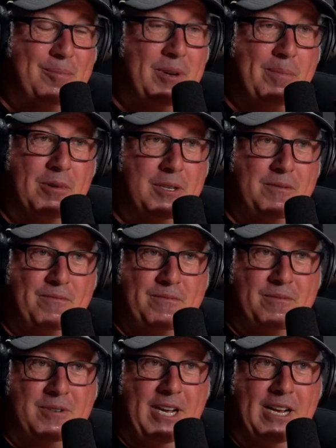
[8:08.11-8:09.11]
Well, people are
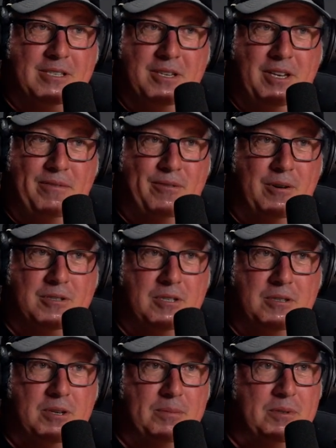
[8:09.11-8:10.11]
canceling their Fox
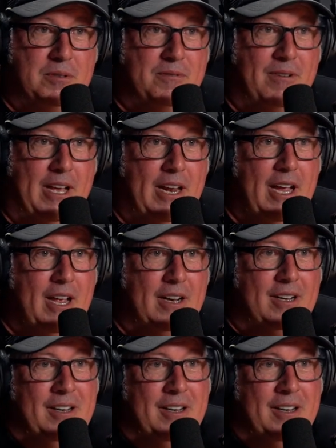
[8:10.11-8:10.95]
subscriptions flat out.